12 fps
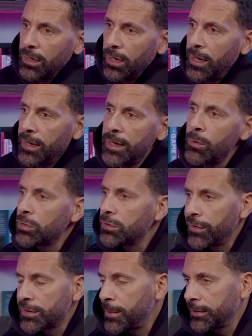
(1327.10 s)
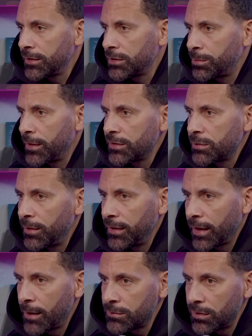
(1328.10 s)
uh, he wouldn't have expected to play so many
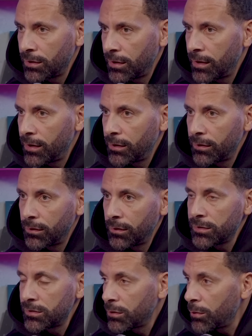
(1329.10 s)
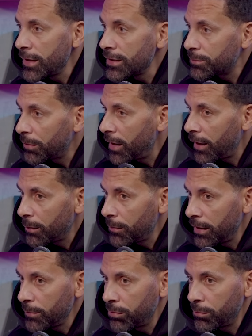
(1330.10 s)
games. And listen, the way he's playing at the
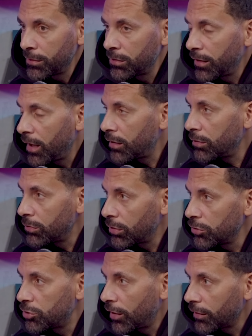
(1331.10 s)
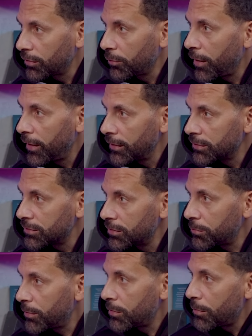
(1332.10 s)
minute, he probably could get a new contract the way it is
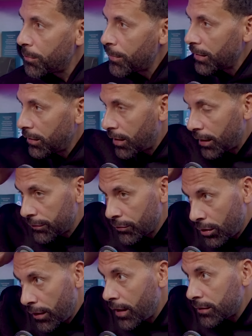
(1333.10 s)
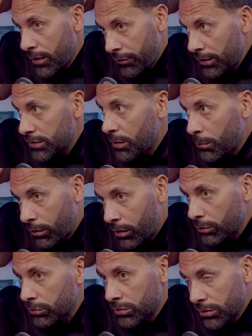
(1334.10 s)
at Man United. If not there, definitely somewhere
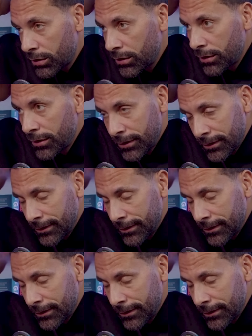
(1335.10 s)
else. Yeah.